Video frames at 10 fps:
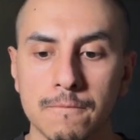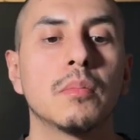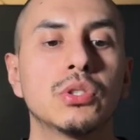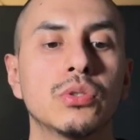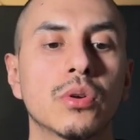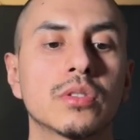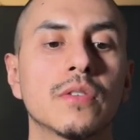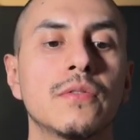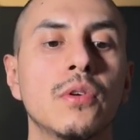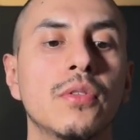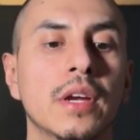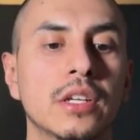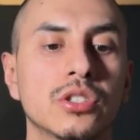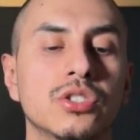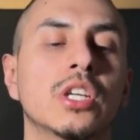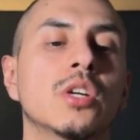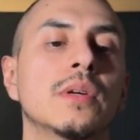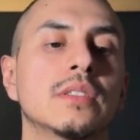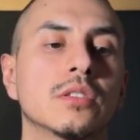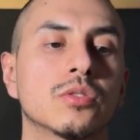But you notice a few things. It just
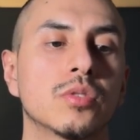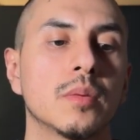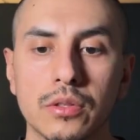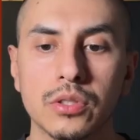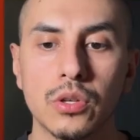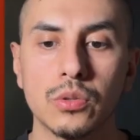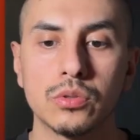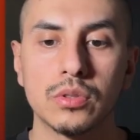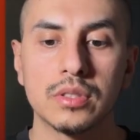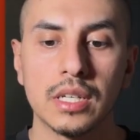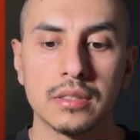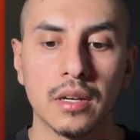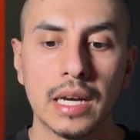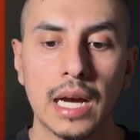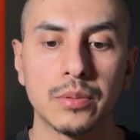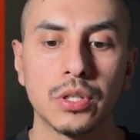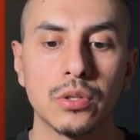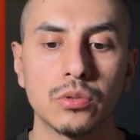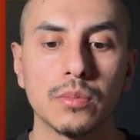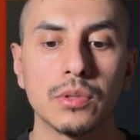generates a script. There's a TikTok
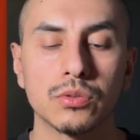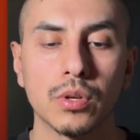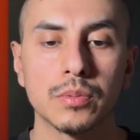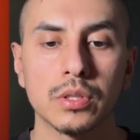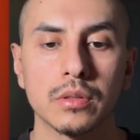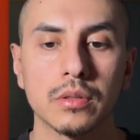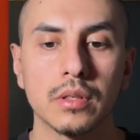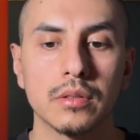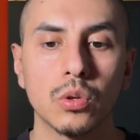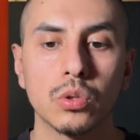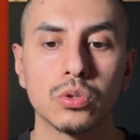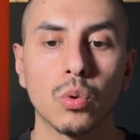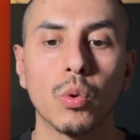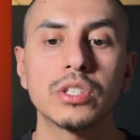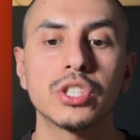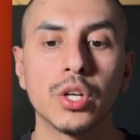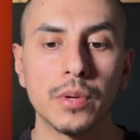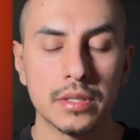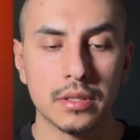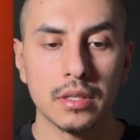caption, YouTube description. So what
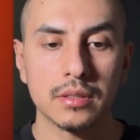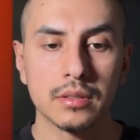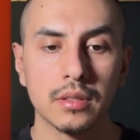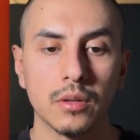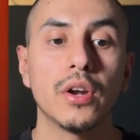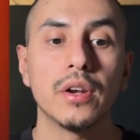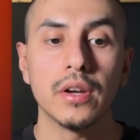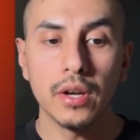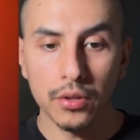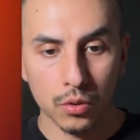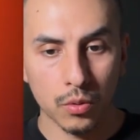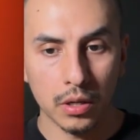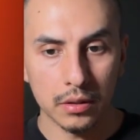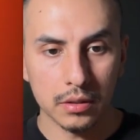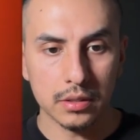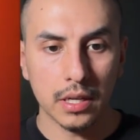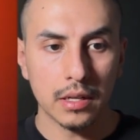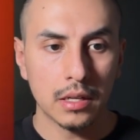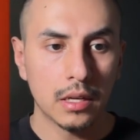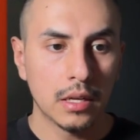generates this? Another cron does that.